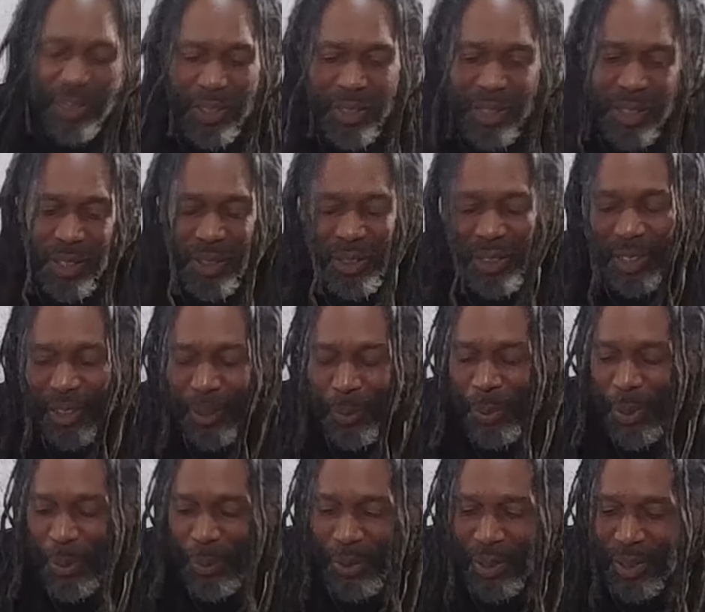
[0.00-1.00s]
you learn that the
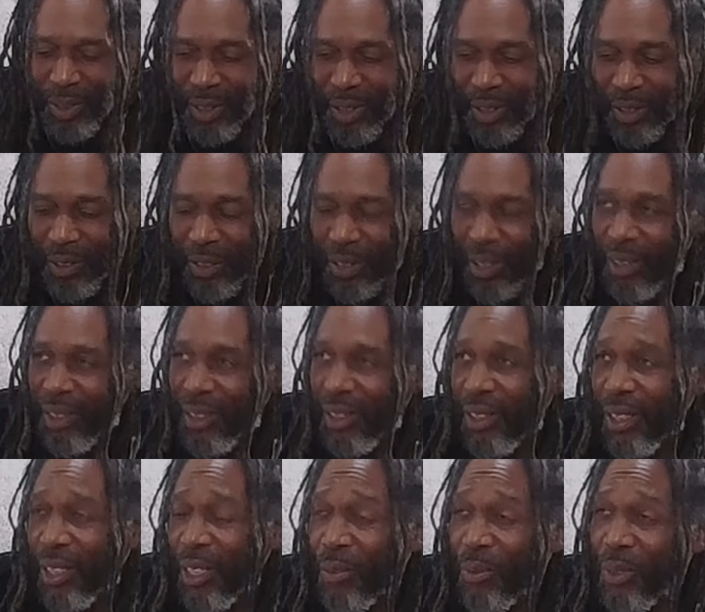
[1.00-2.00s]
people don't know you; they
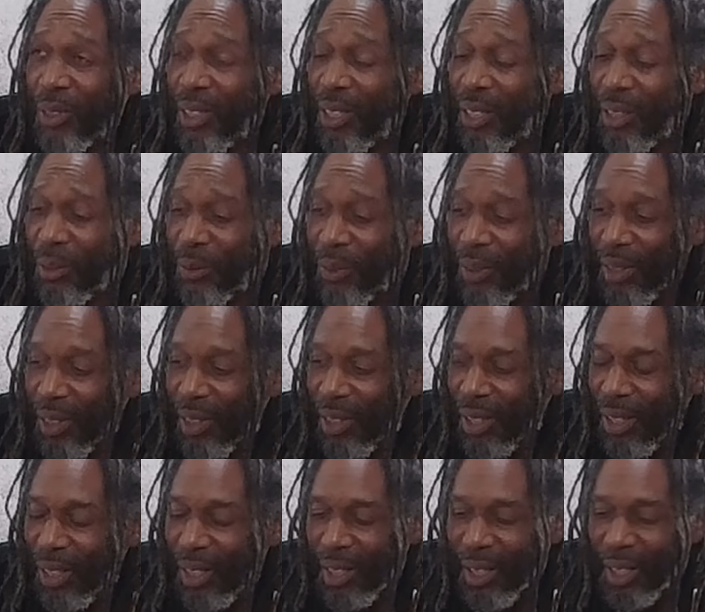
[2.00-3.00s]
just love the gift,
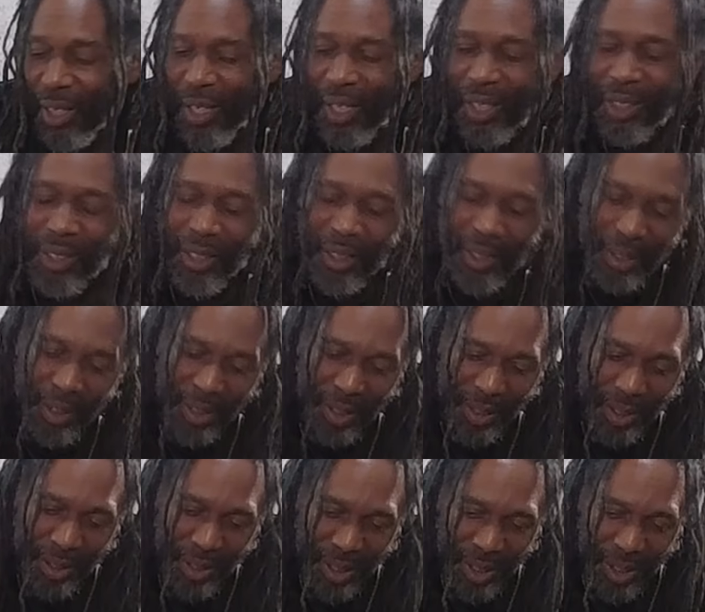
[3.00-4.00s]
and then you
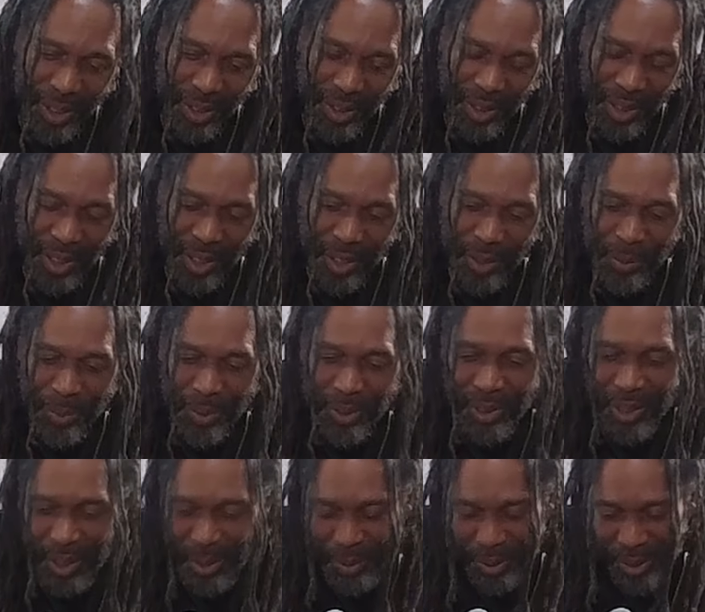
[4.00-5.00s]
learn that the gift was
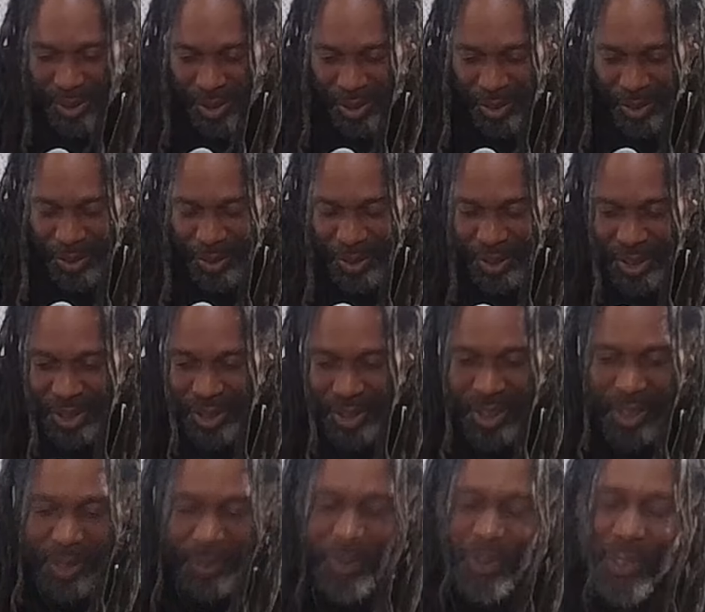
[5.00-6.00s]
given to you, and the
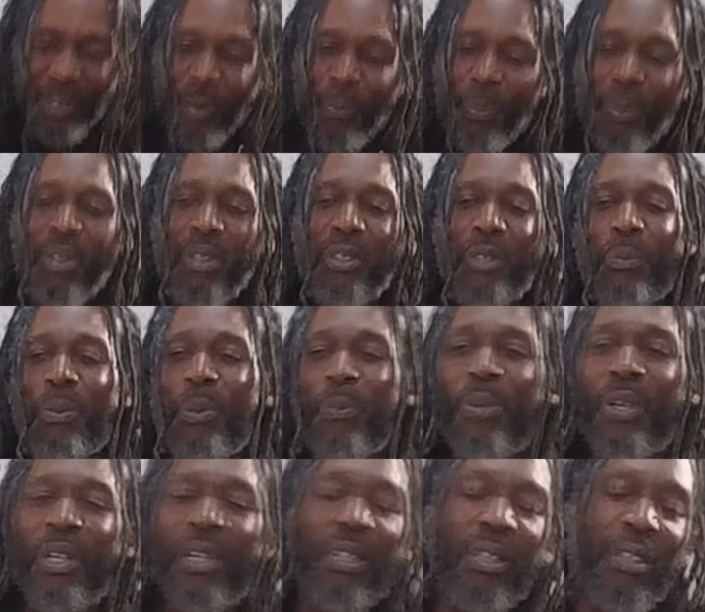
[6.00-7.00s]
gift is supposed to be
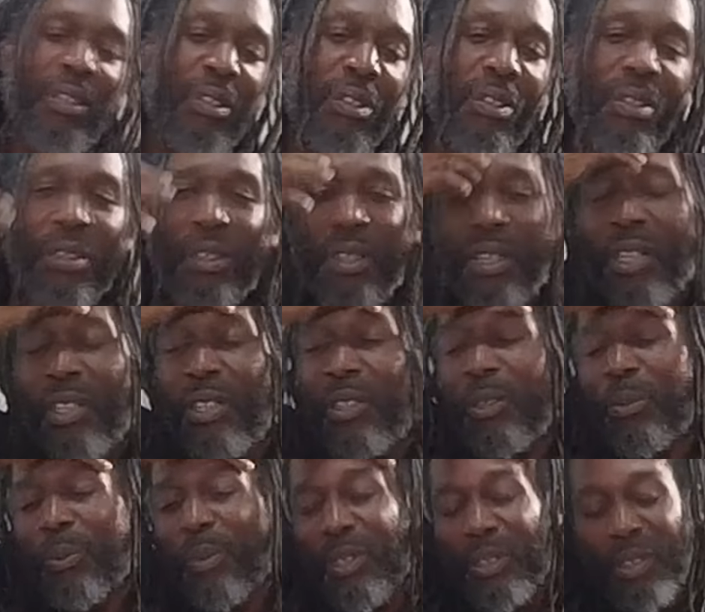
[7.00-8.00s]
bigger than you, and you're
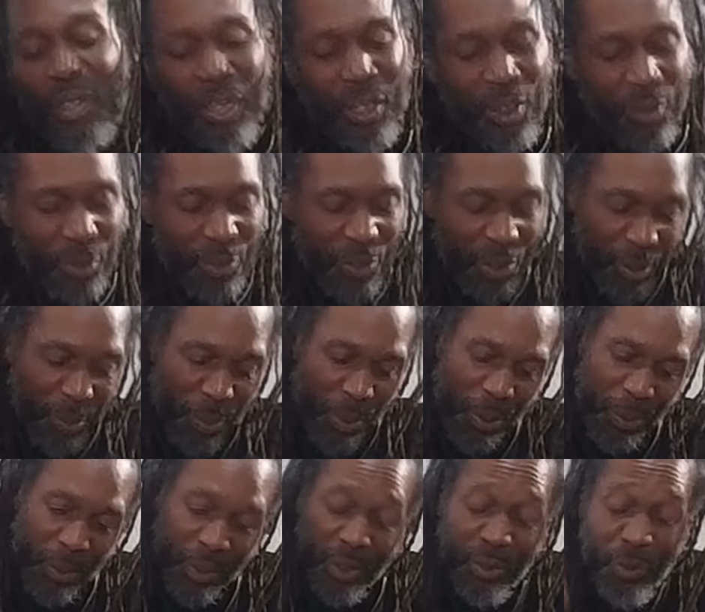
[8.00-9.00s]
supposed to leave it for the
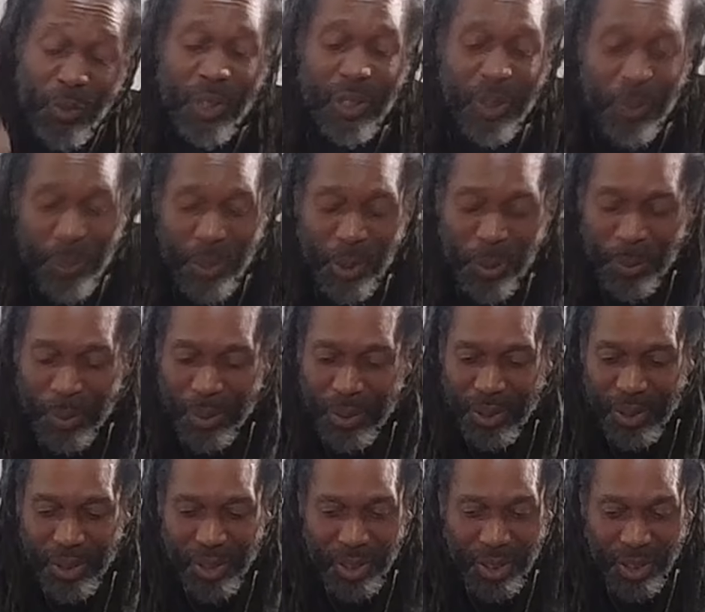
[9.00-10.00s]
people. It's for the people.
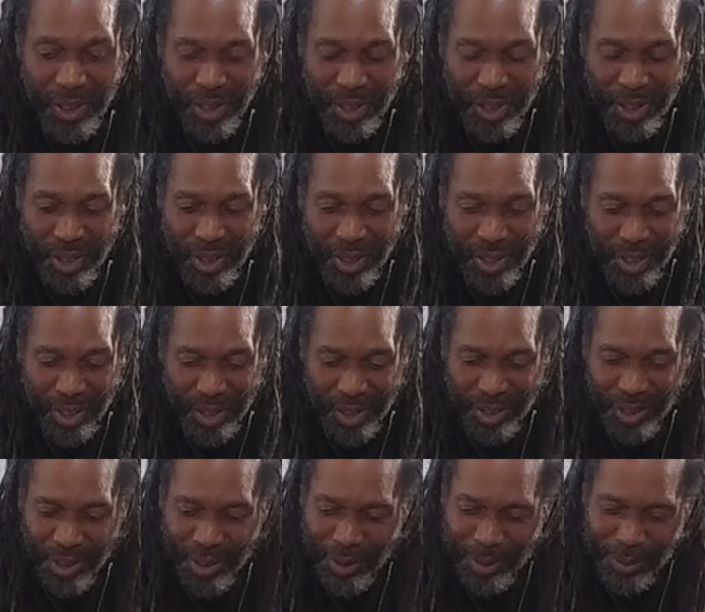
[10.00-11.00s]

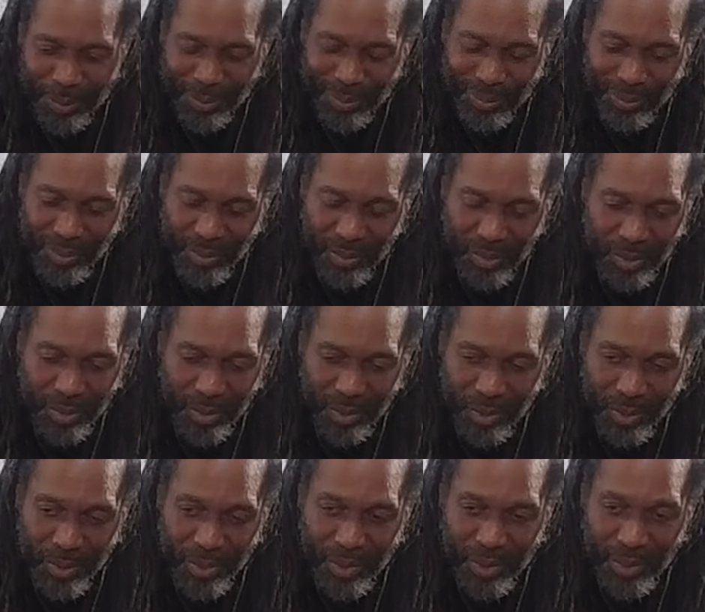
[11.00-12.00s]
So
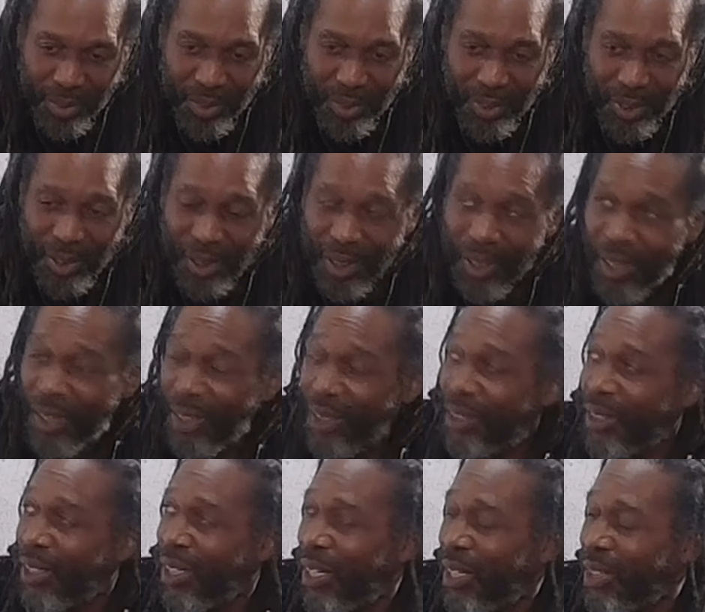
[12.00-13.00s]

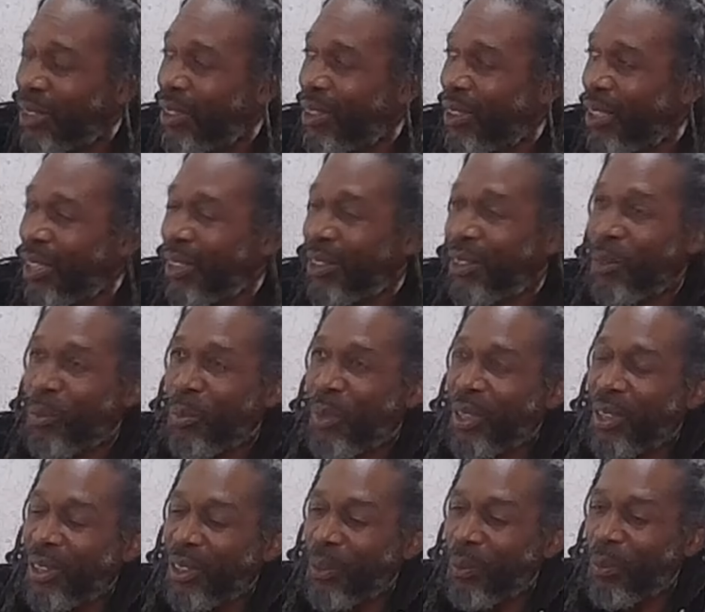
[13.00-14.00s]
it's an education, but
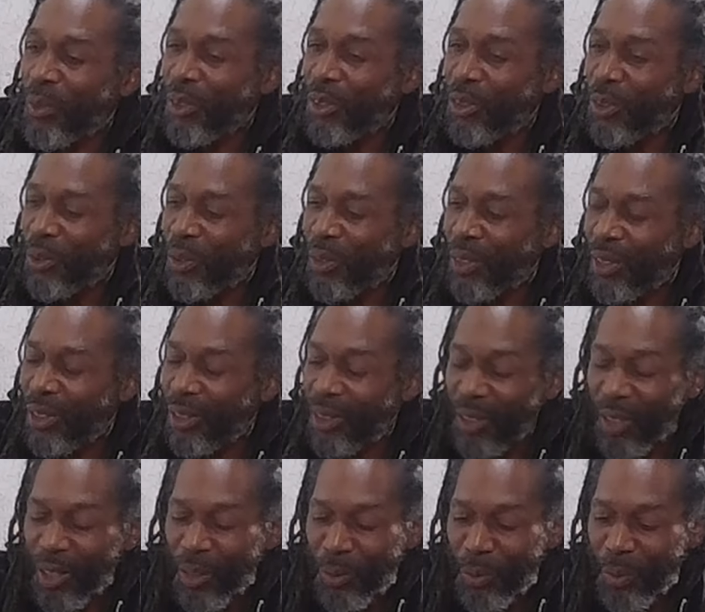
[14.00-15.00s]
it's a mature
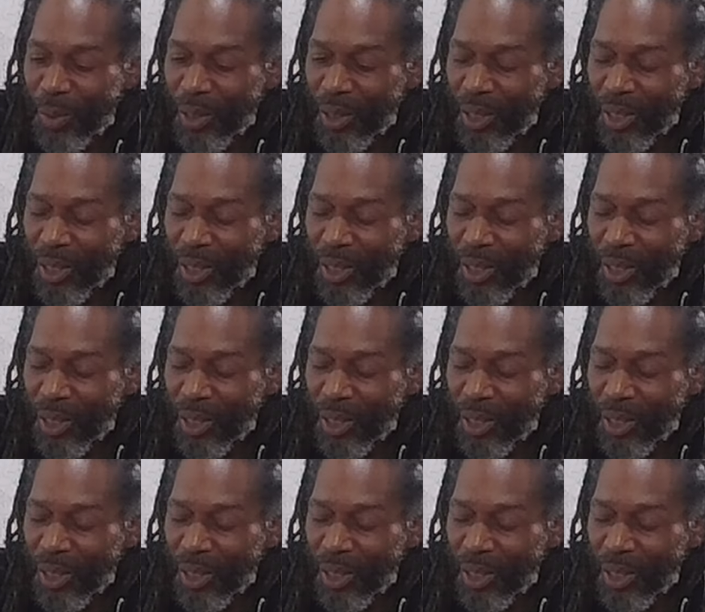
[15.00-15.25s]
software